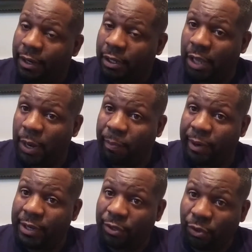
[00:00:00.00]
It all
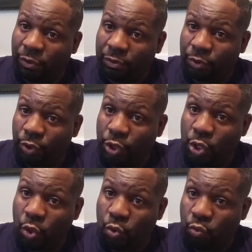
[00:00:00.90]
depends on
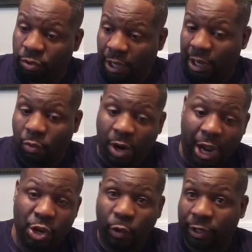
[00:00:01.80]
your thing with
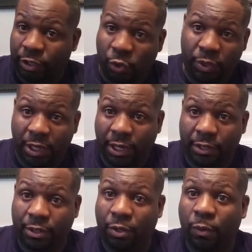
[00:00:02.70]
how you raising your
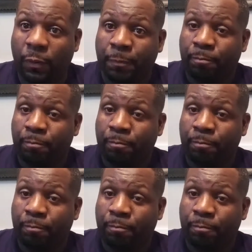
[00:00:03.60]
kids, though.